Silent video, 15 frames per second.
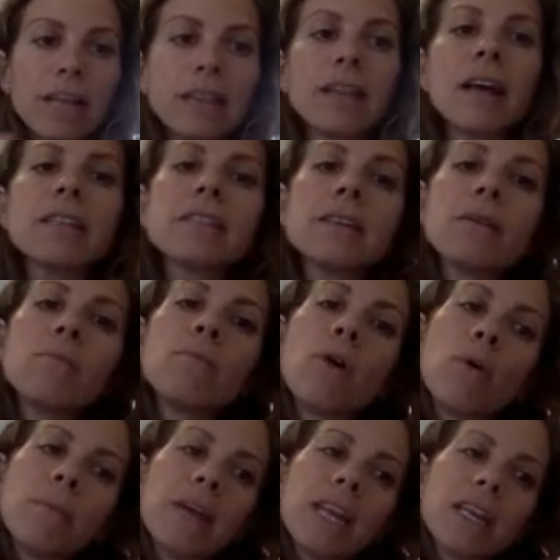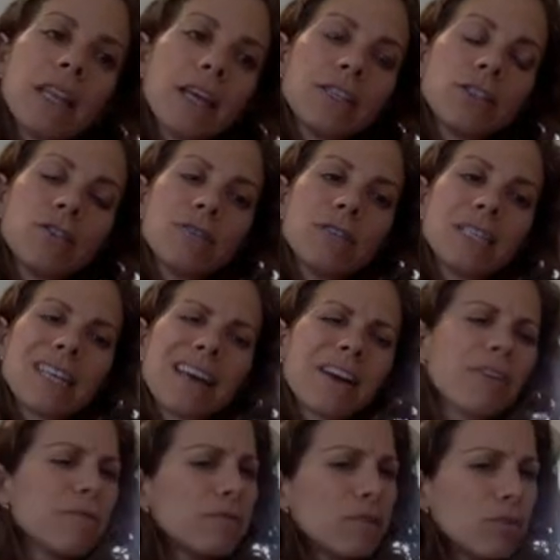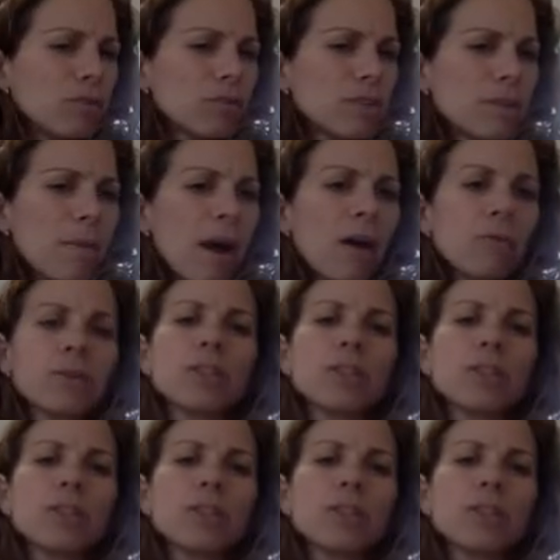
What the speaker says: And that's a moment that students get confused about,